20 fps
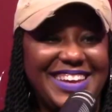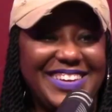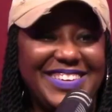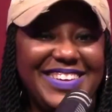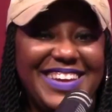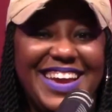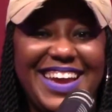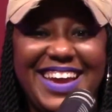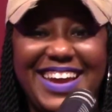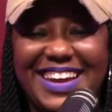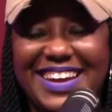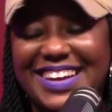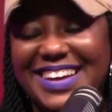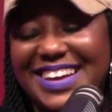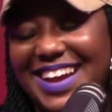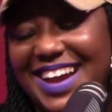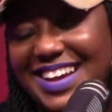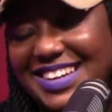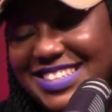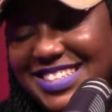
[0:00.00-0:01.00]

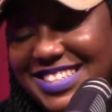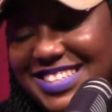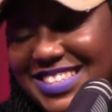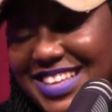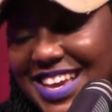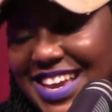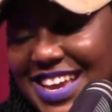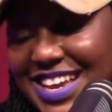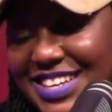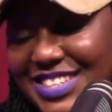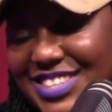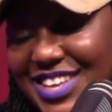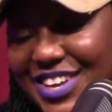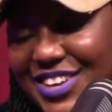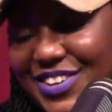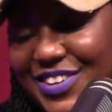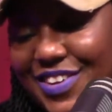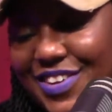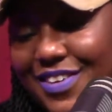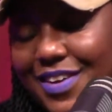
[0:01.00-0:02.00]
Yeah, I just, so,
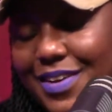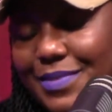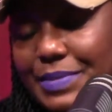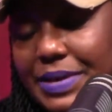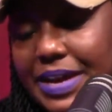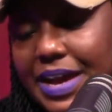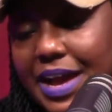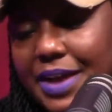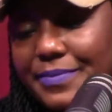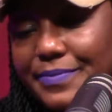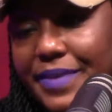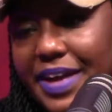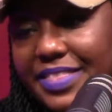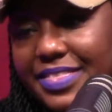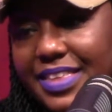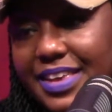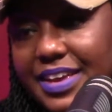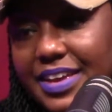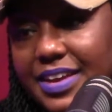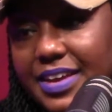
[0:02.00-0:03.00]
you know, I
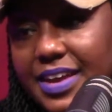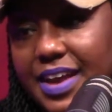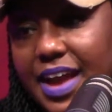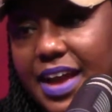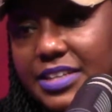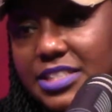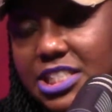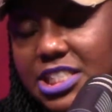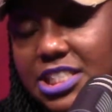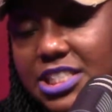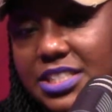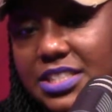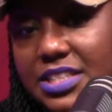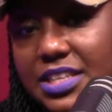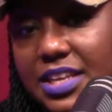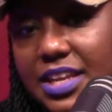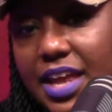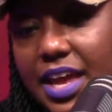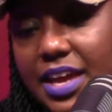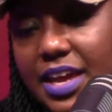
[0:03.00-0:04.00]
think I
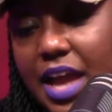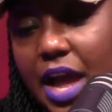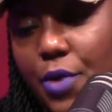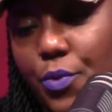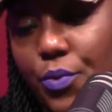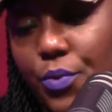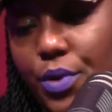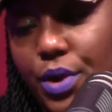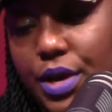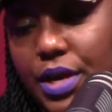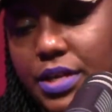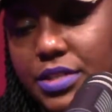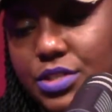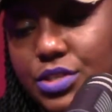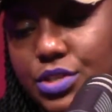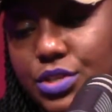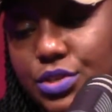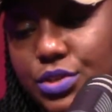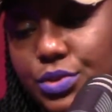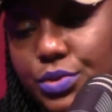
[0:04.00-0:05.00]
just, like, I want
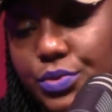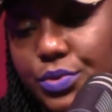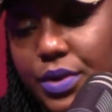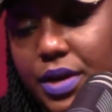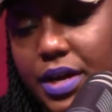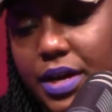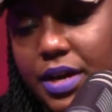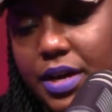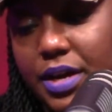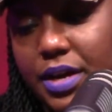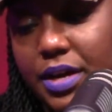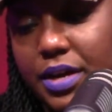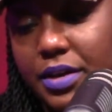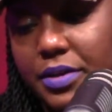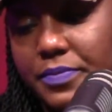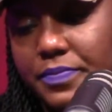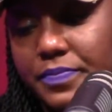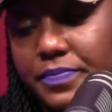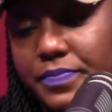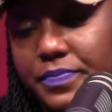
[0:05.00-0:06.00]
to,